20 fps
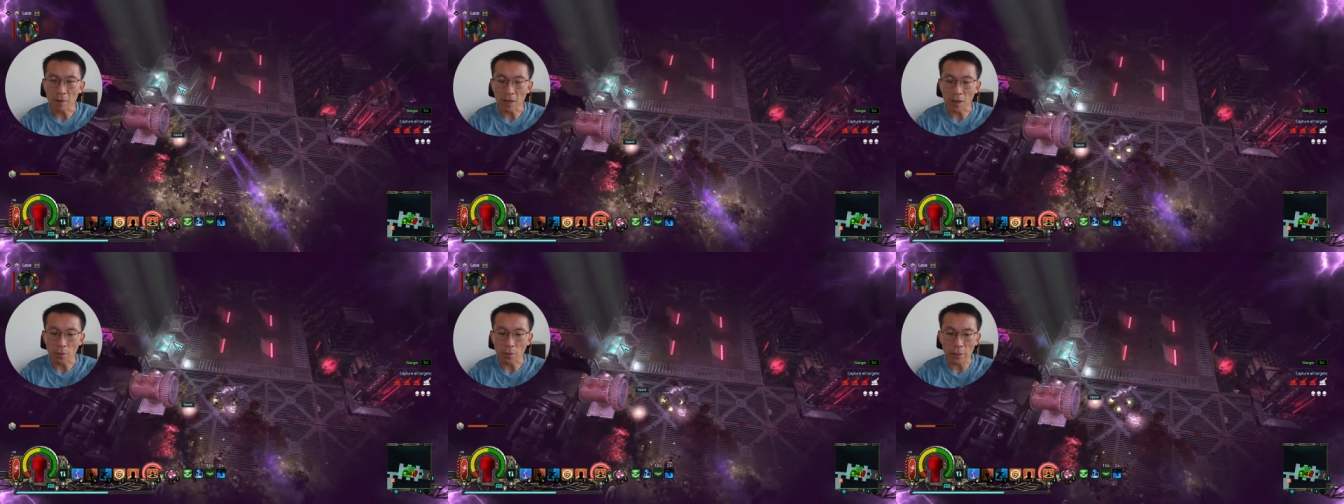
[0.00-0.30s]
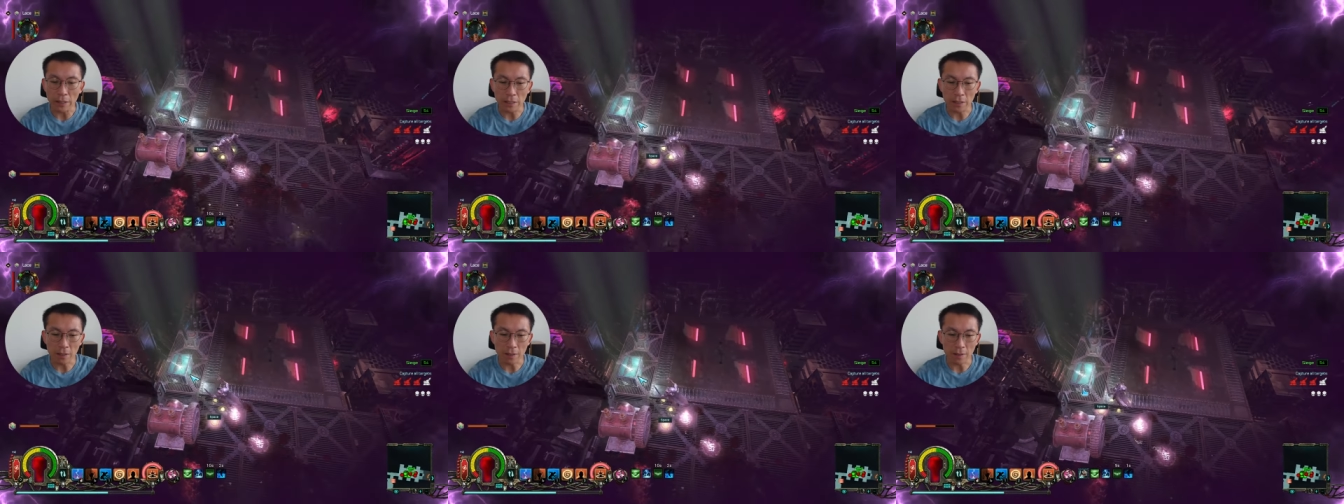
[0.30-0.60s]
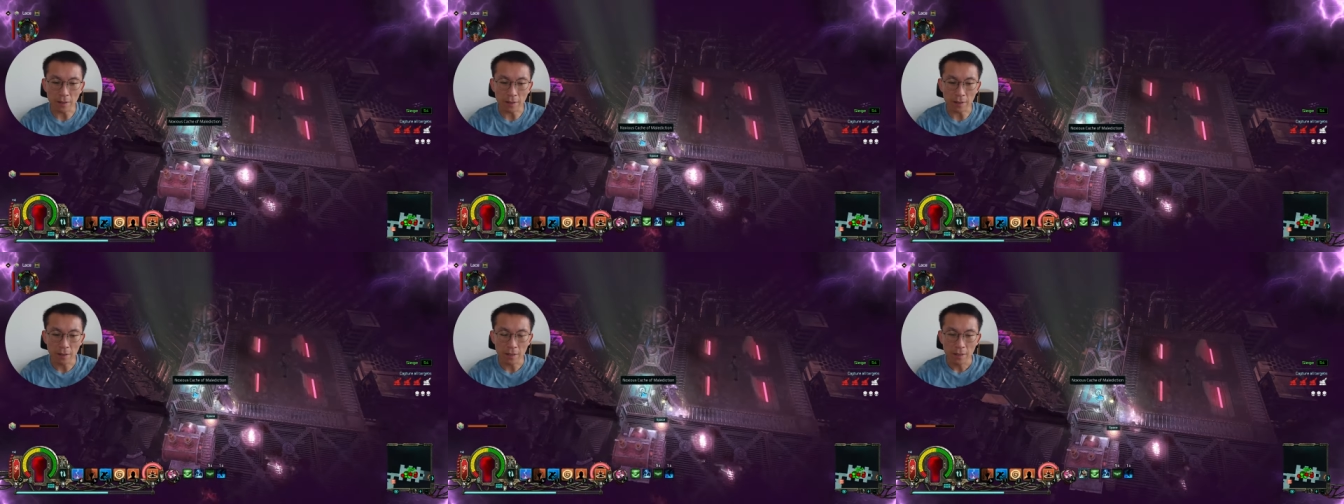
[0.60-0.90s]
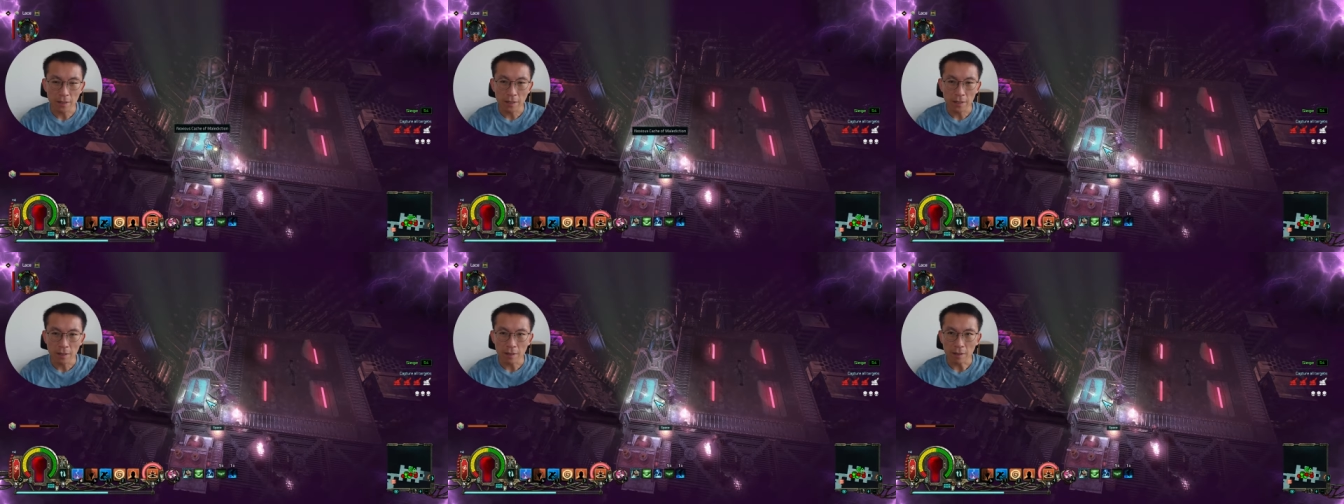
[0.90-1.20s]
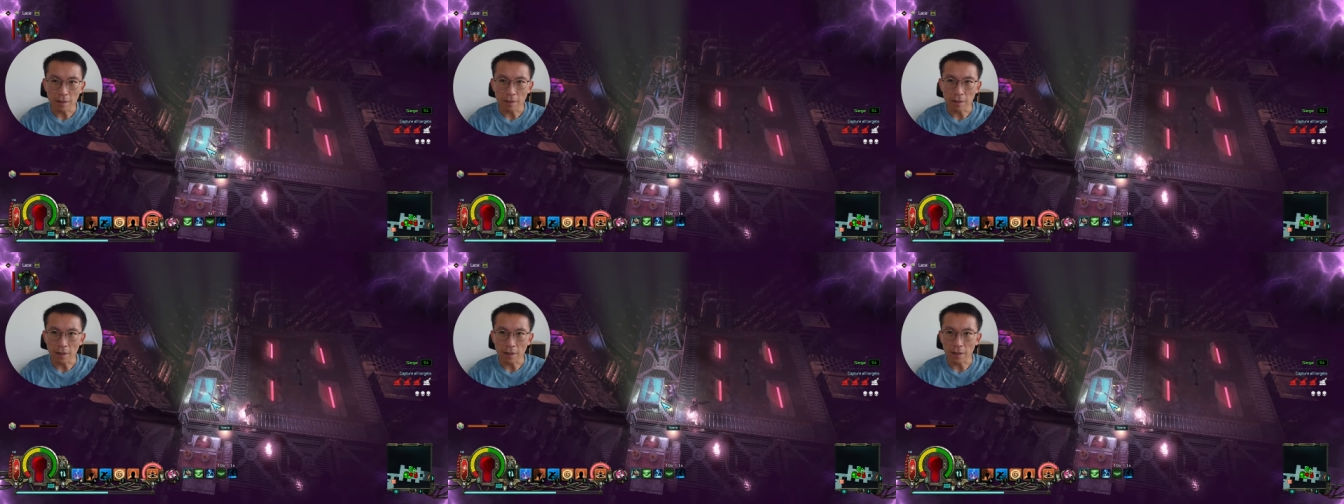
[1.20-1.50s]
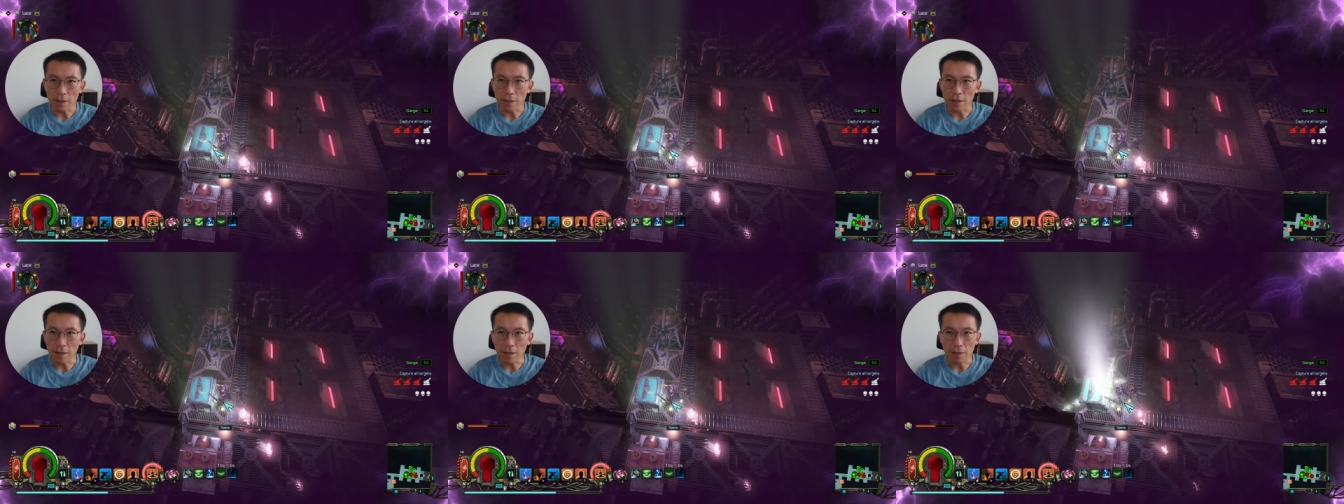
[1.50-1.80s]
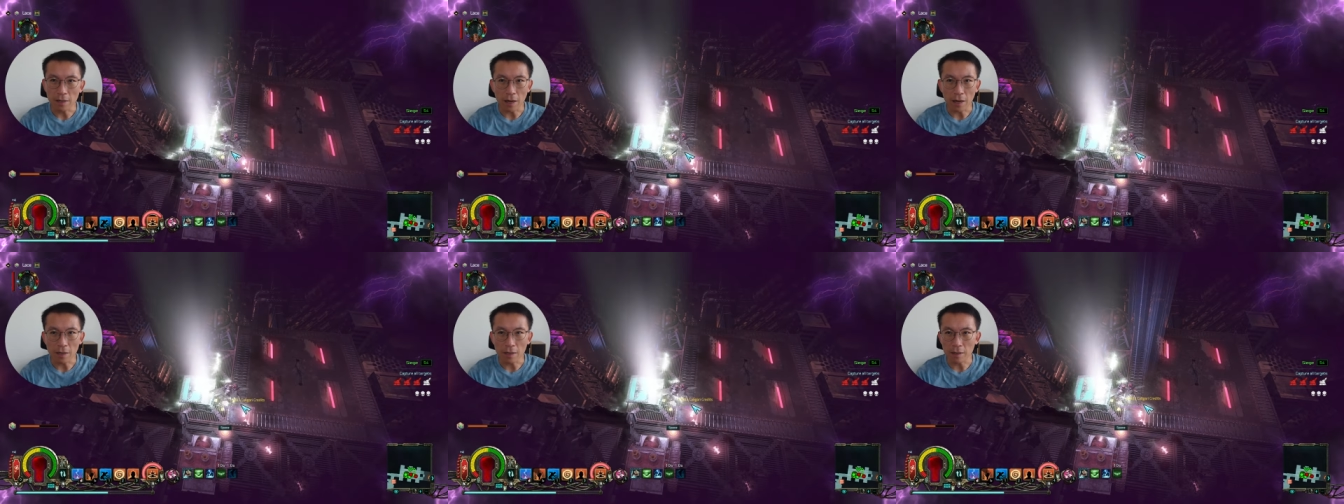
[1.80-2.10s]
Inquisitor that,
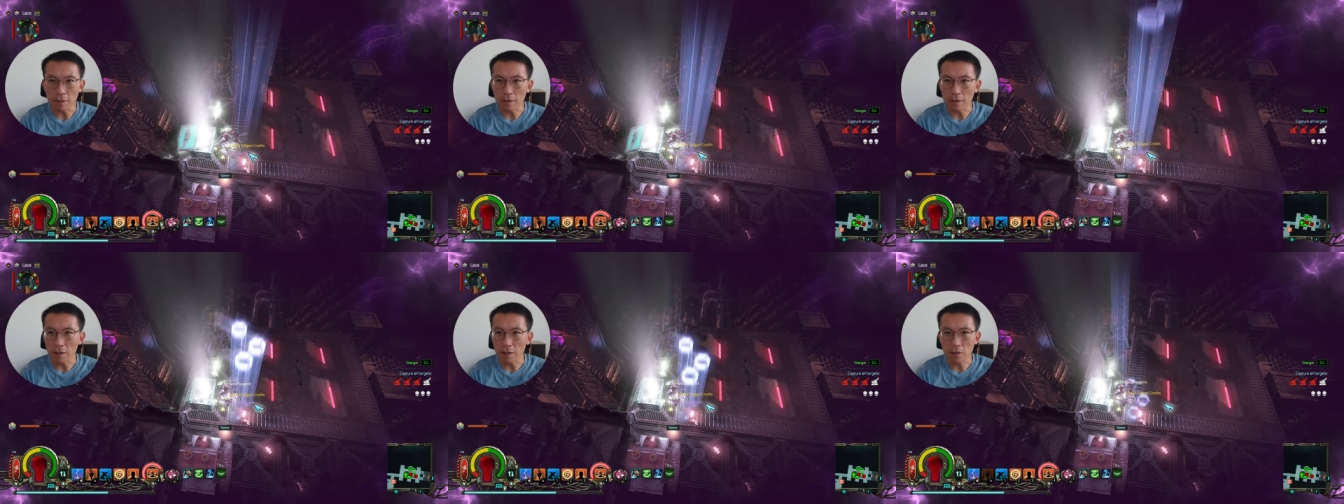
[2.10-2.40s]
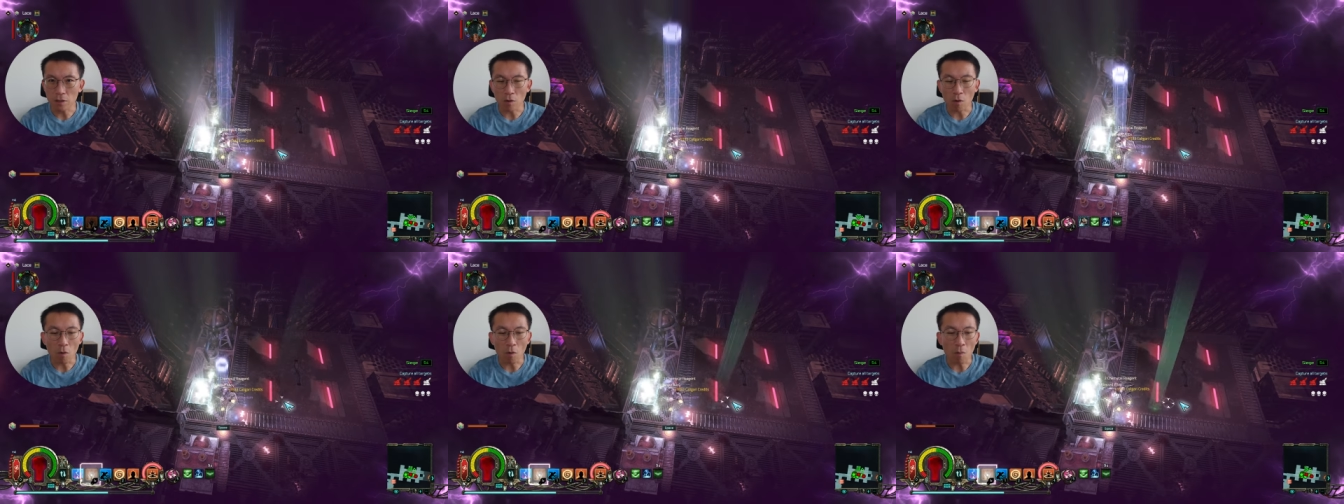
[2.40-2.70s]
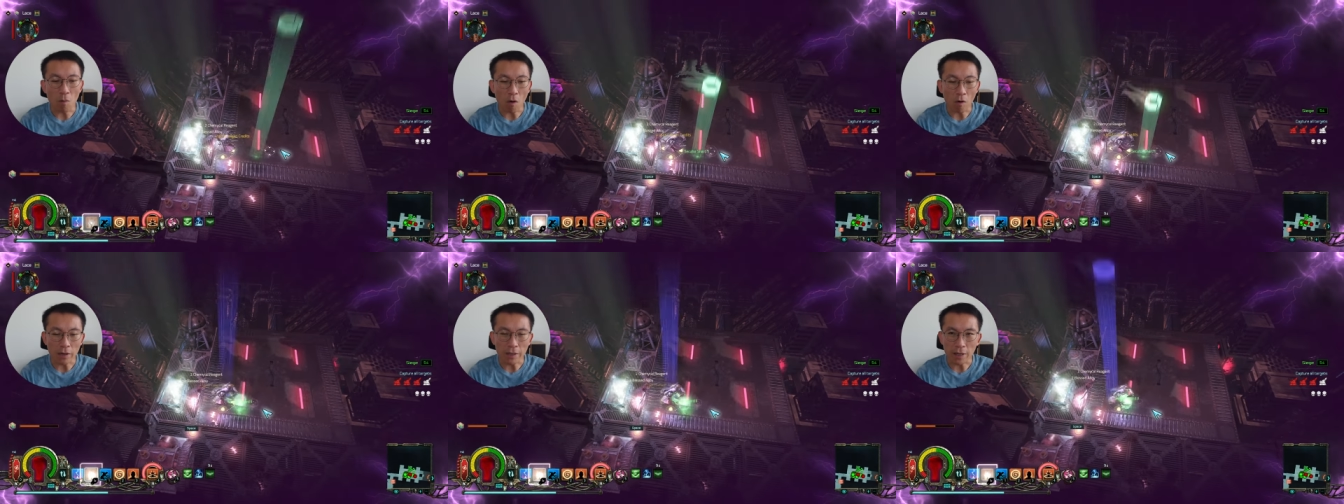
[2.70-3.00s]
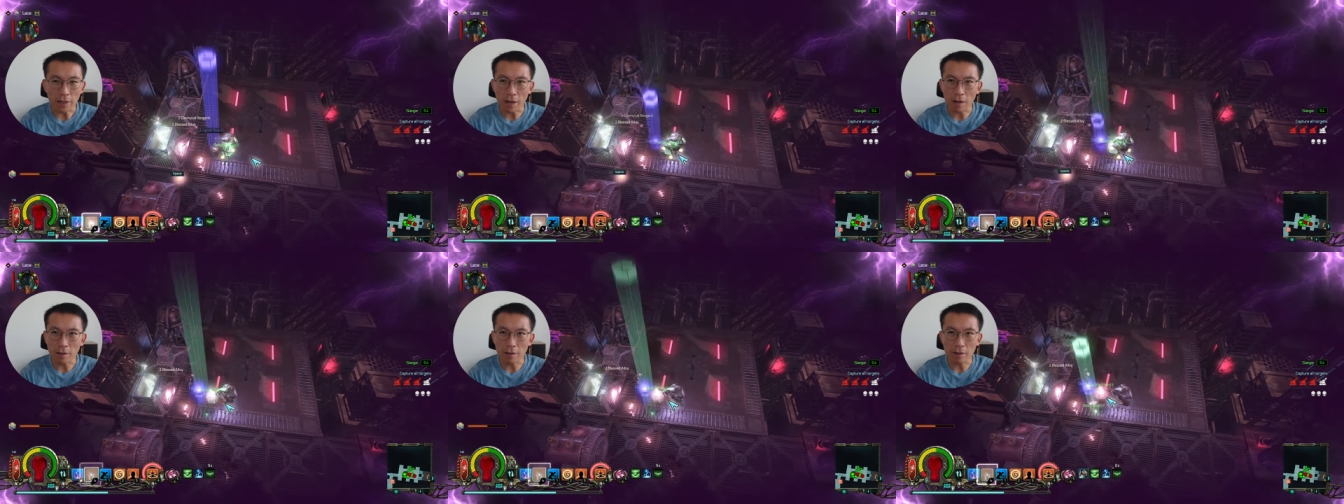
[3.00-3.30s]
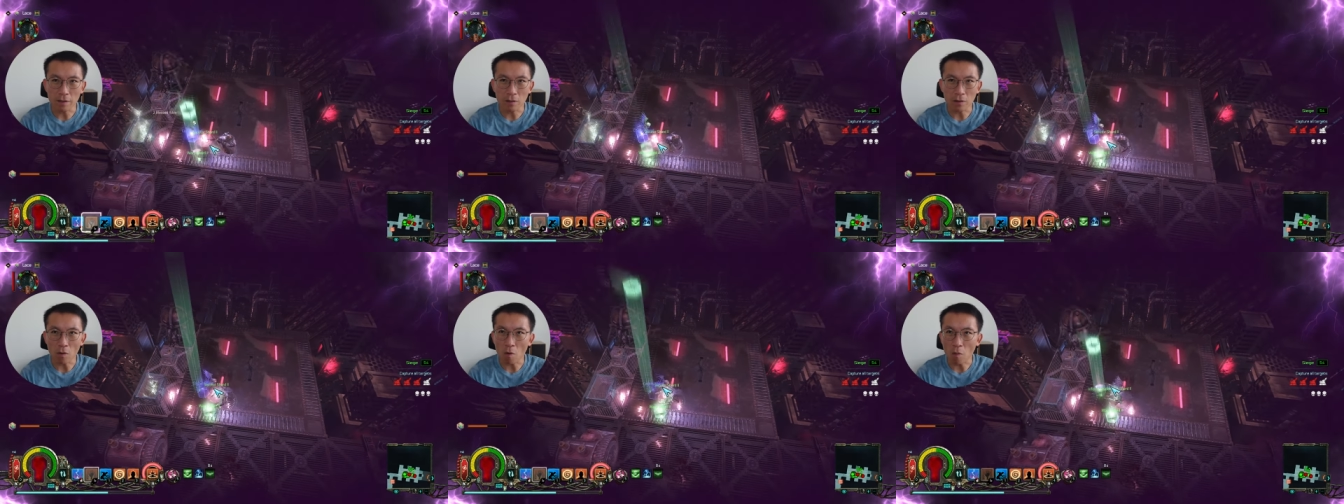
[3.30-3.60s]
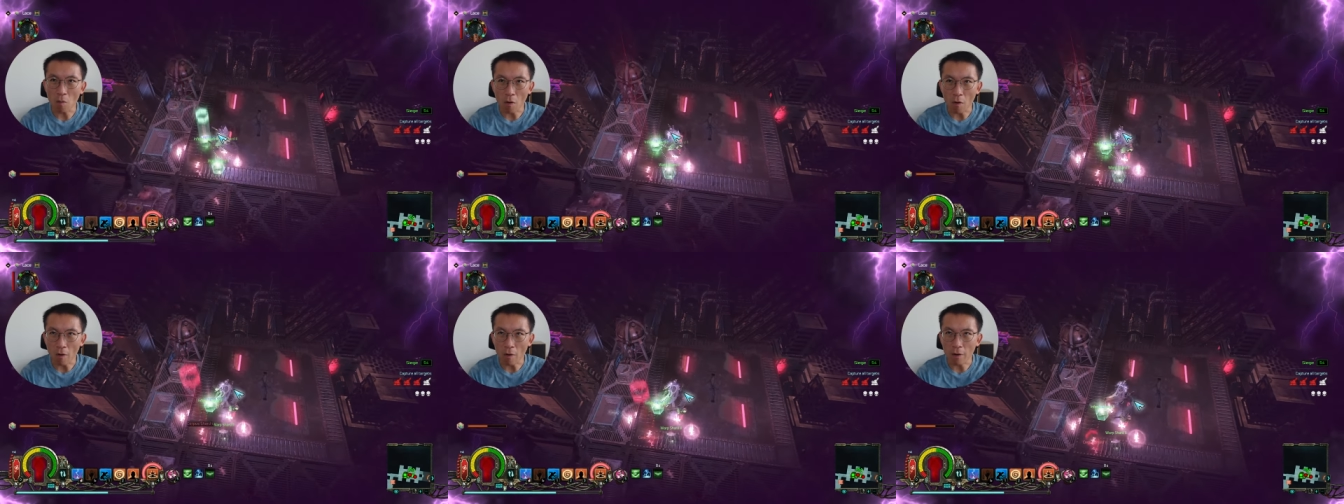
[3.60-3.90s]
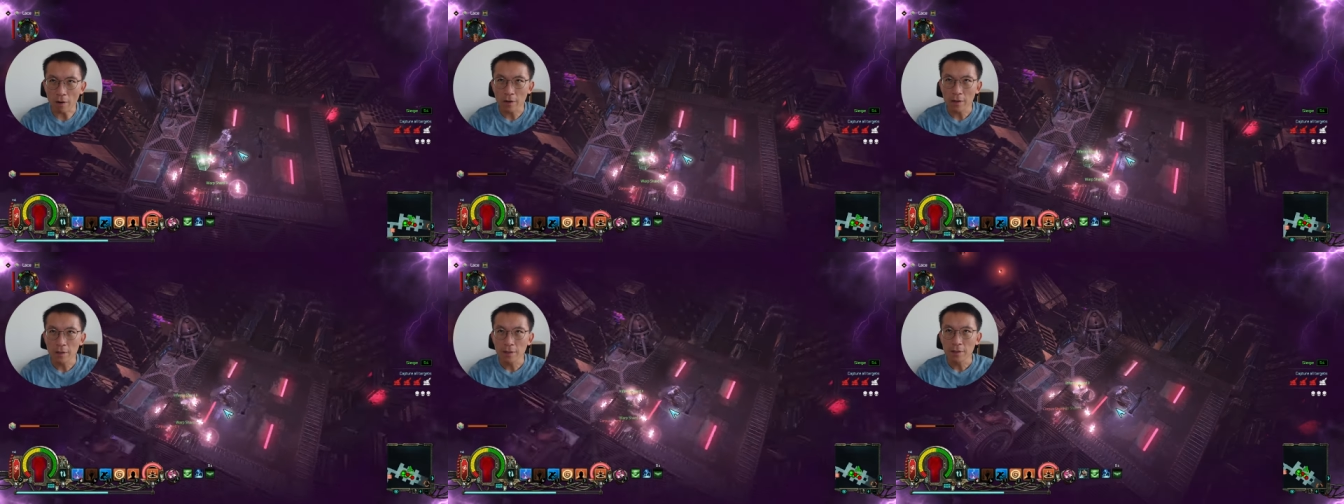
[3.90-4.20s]
that I, there's no more time, no more